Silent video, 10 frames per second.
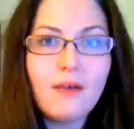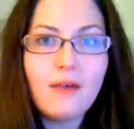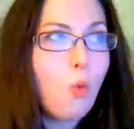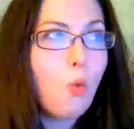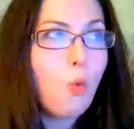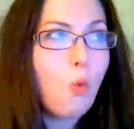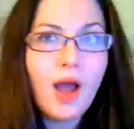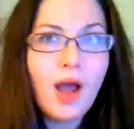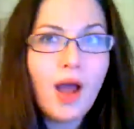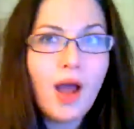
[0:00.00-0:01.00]

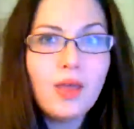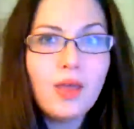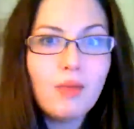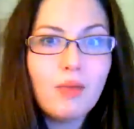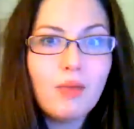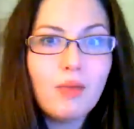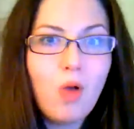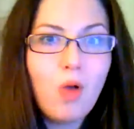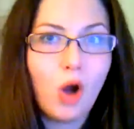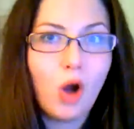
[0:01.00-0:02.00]
Why
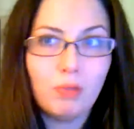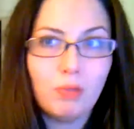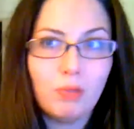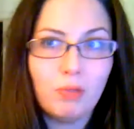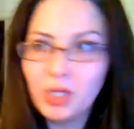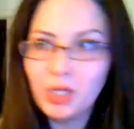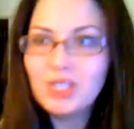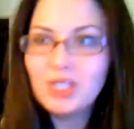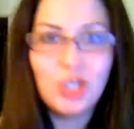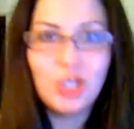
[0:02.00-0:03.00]
people aren't burning
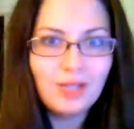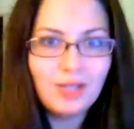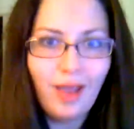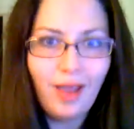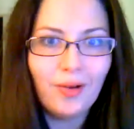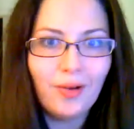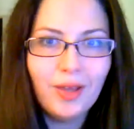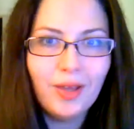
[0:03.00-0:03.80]
shit down